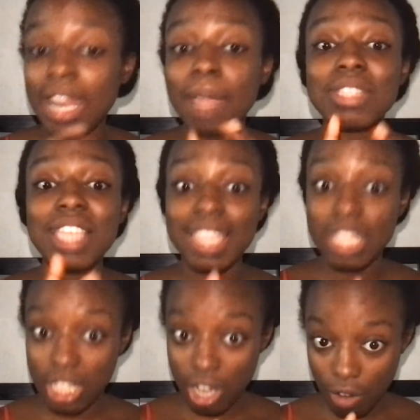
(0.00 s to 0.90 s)
I'm taking
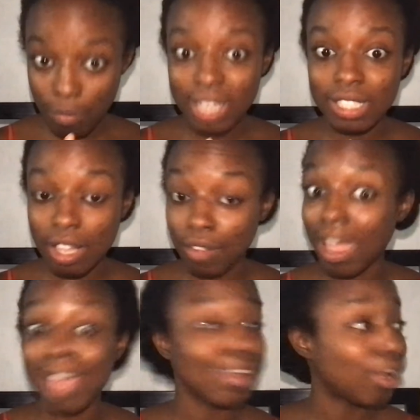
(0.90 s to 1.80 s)
care of myself
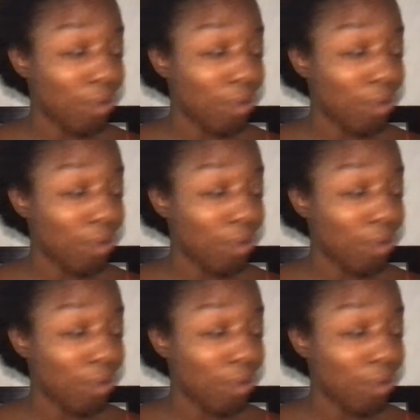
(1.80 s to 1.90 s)
and